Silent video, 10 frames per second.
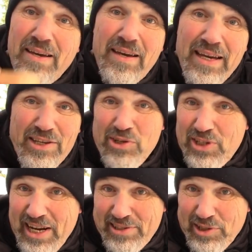and use
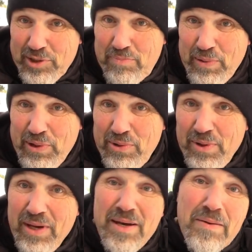it as a
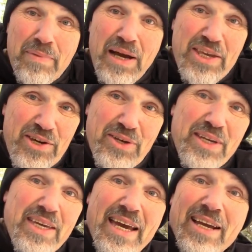spoon, but you
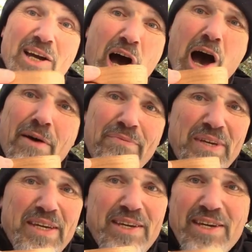can get
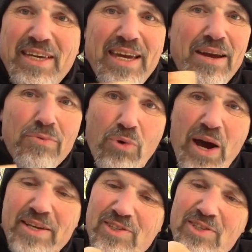coffee, you can get
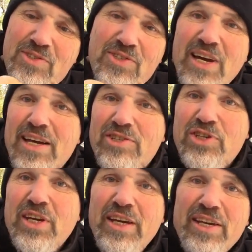rice and
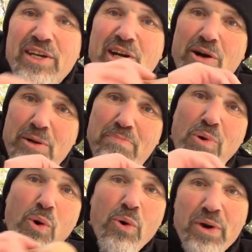such, you know, to
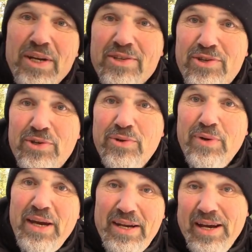pour
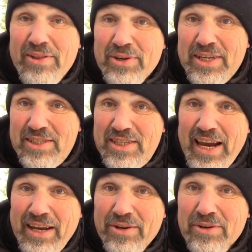into another
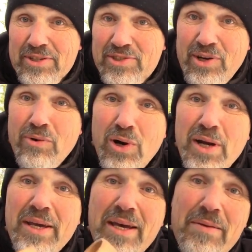container and so
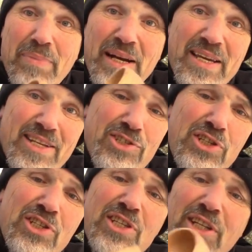on. But it's
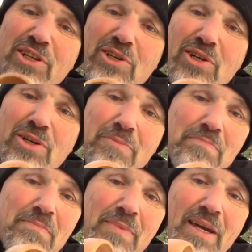just a little
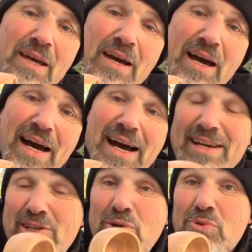
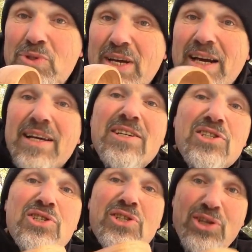kooksa
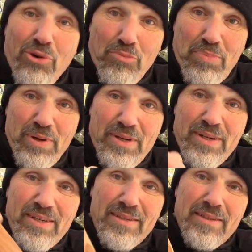scoop.
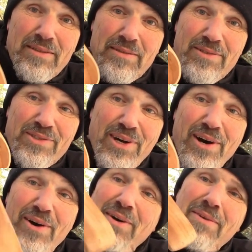
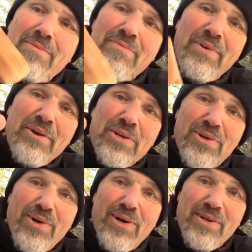So very cool.